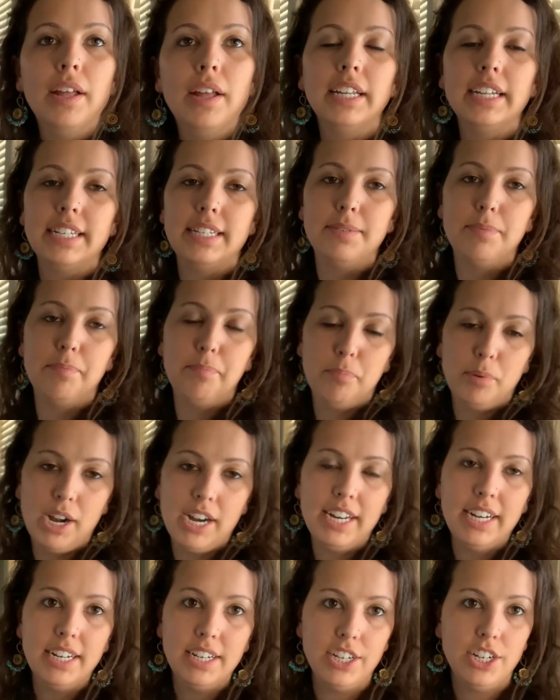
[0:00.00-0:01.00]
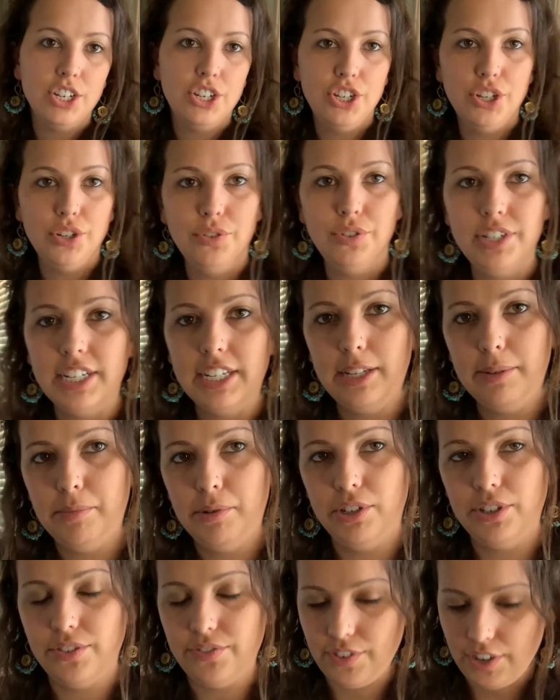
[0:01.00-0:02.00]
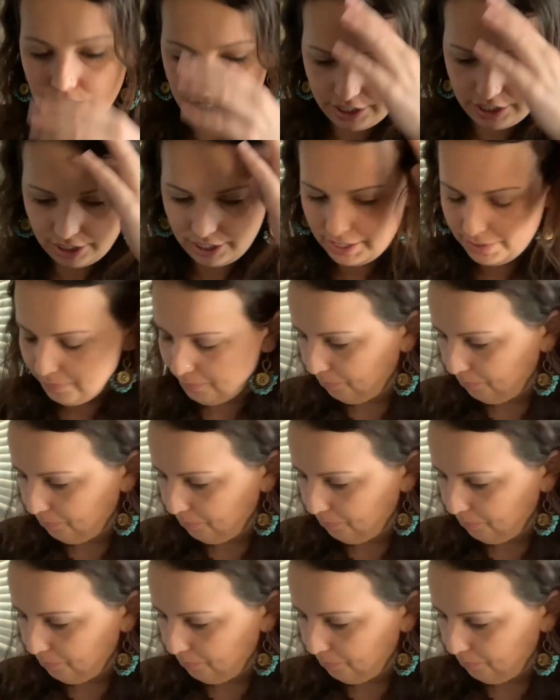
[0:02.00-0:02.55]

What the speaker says: Let's break it into 2 syllables first.